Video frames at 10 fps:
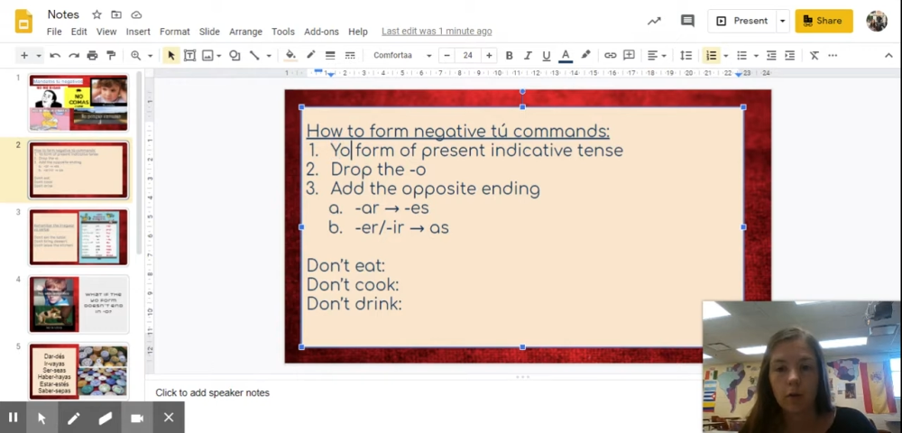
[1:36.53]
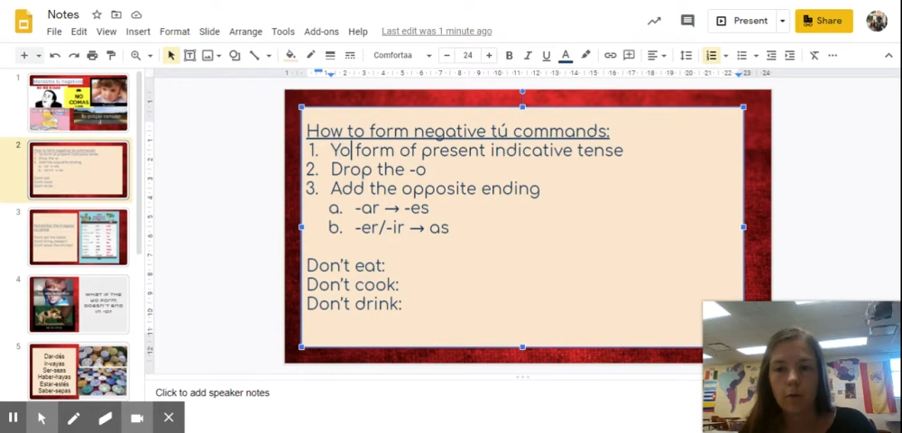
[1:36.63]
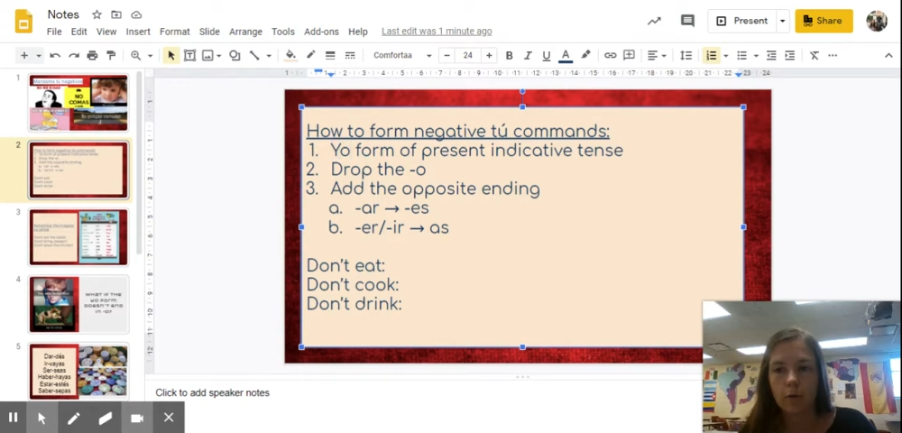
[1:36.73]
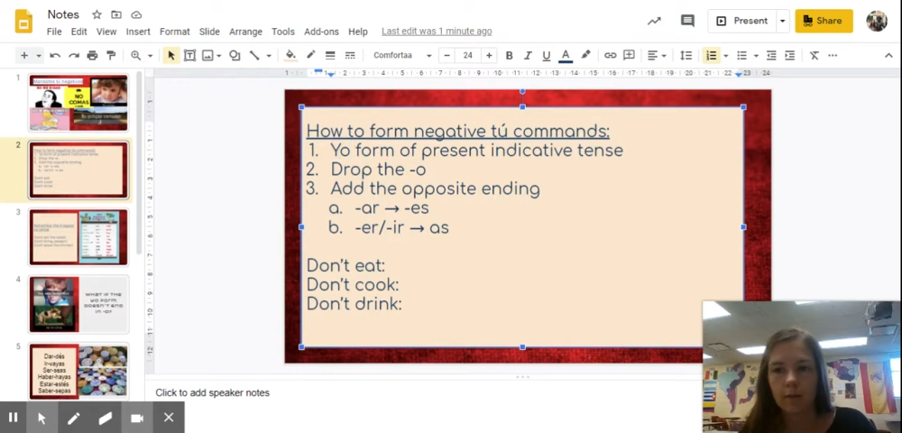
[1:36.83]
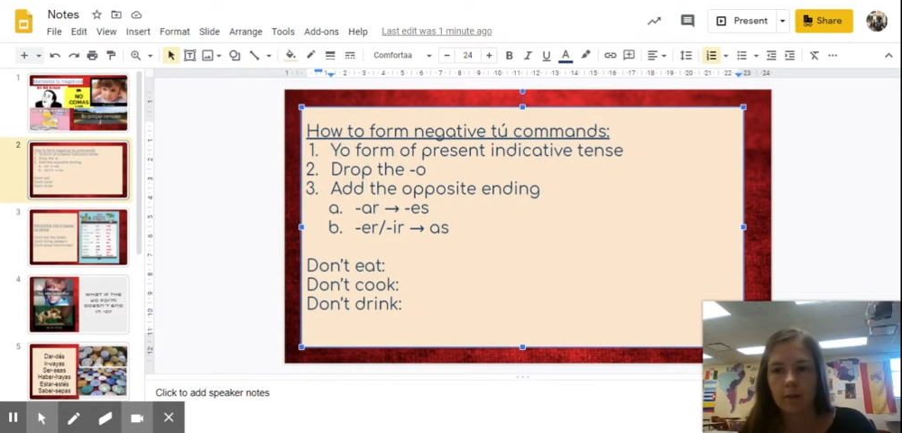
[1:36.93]

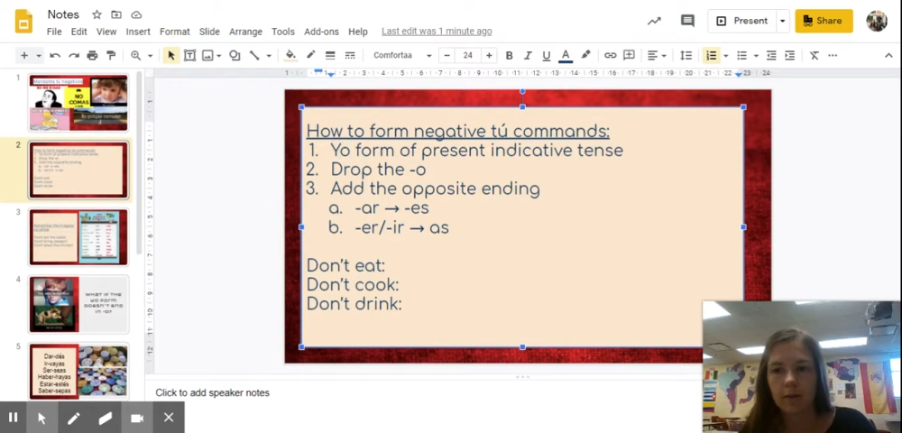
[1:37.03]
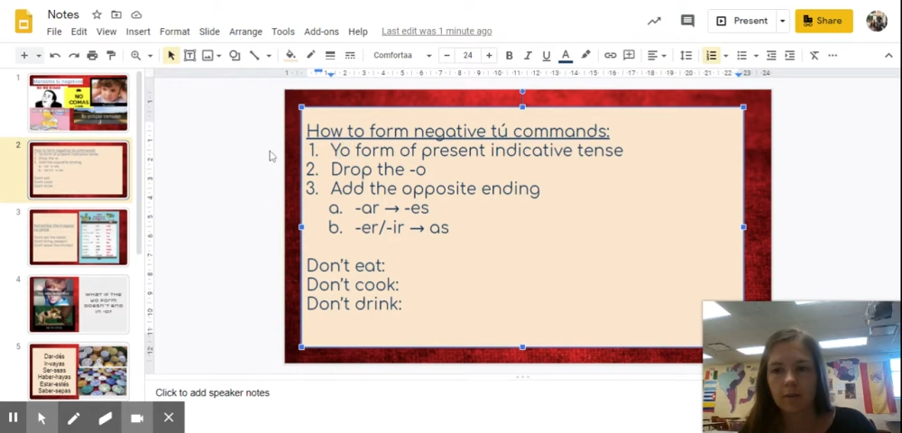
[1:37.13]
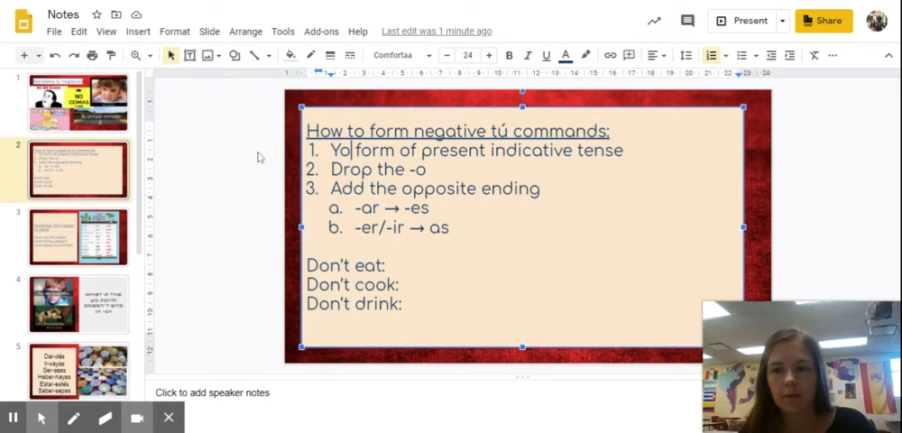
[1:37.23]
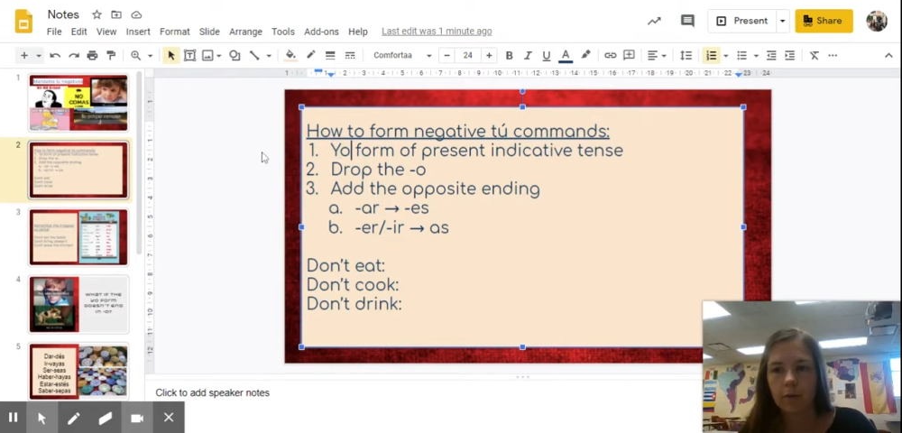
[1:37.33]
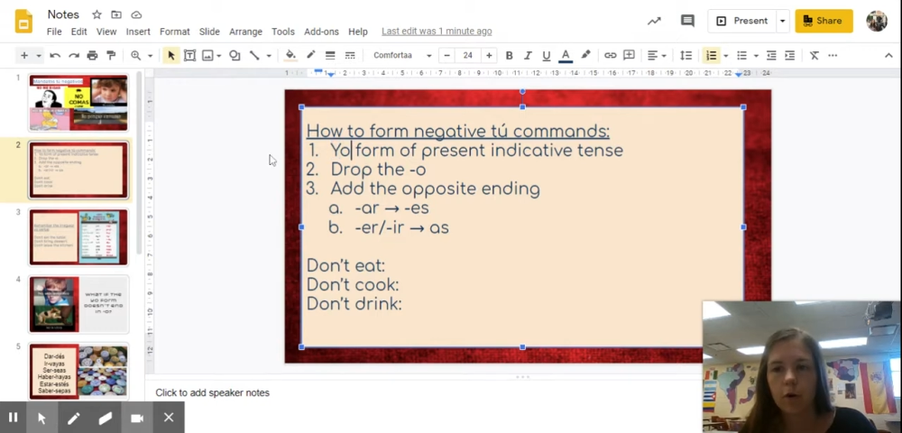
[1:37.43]
o forms
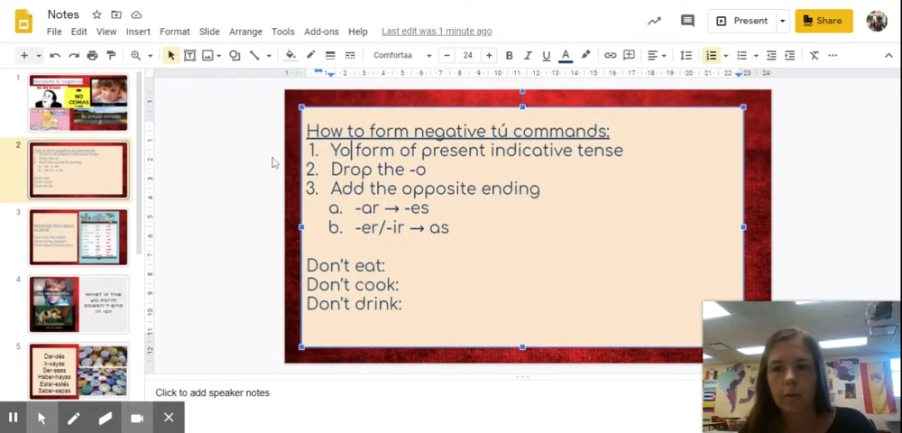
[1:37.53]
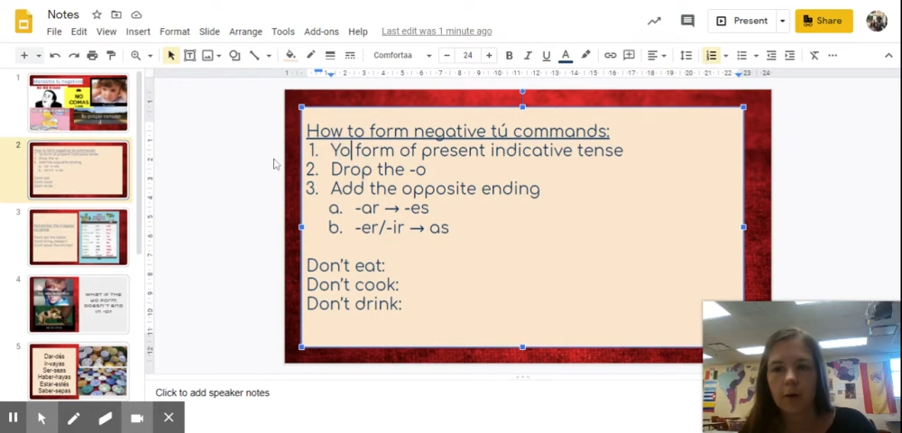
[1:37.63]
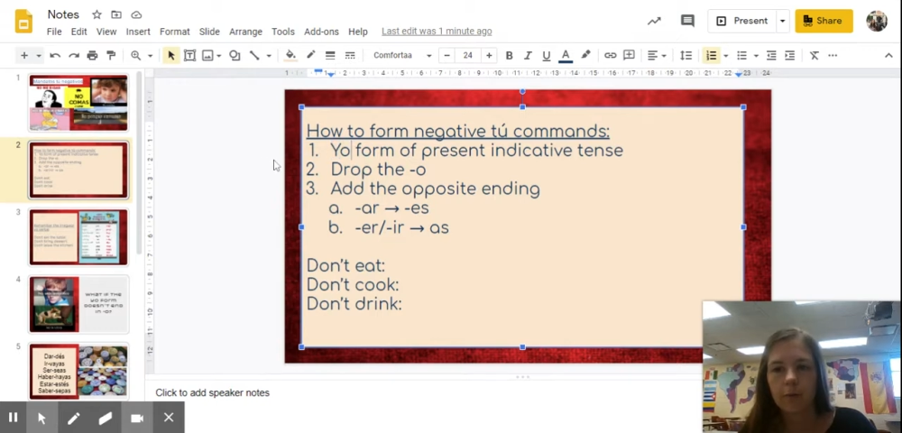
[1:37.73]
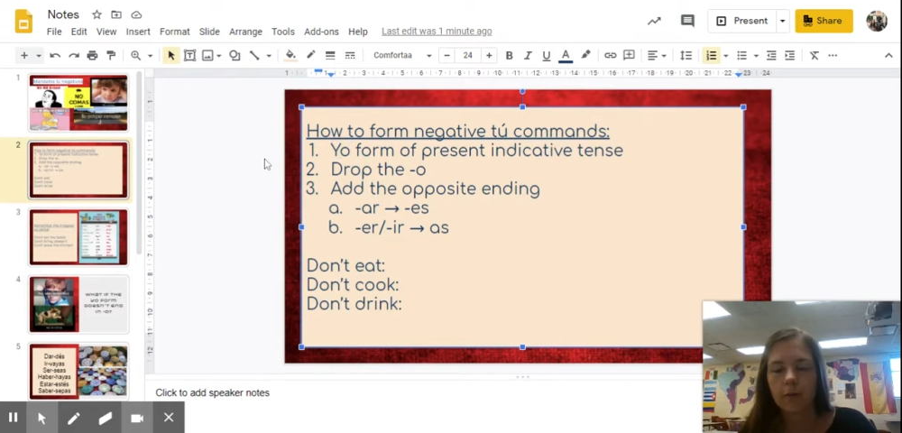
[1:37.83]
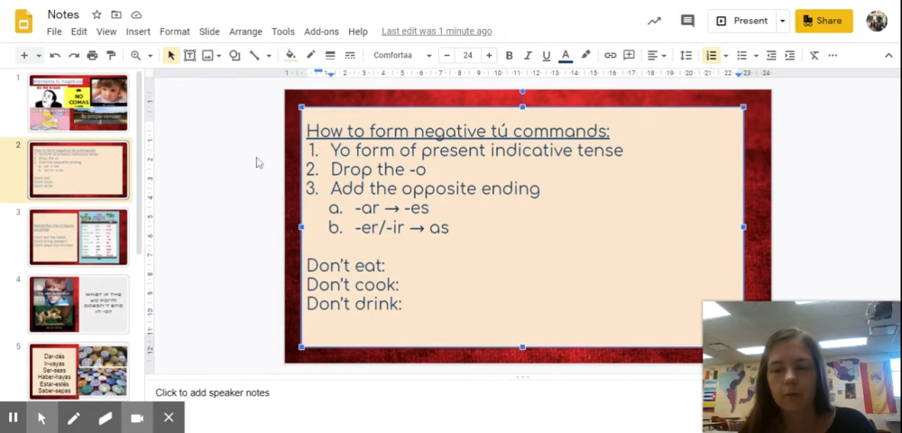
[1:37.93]
like the
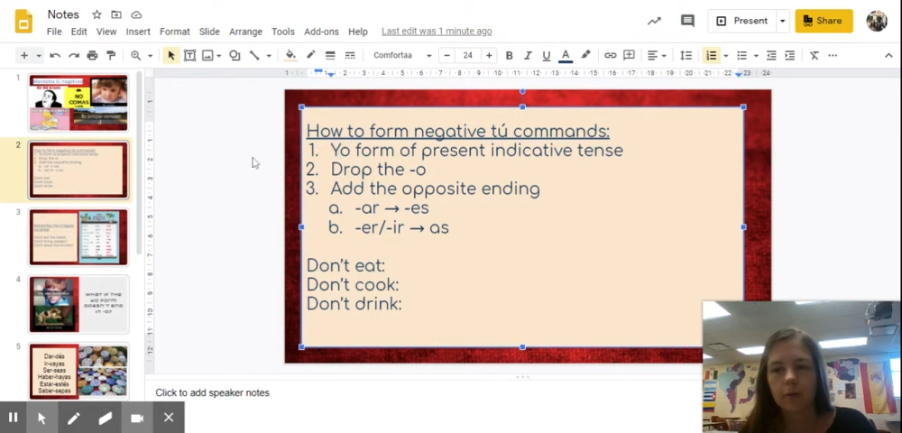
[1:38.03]
comer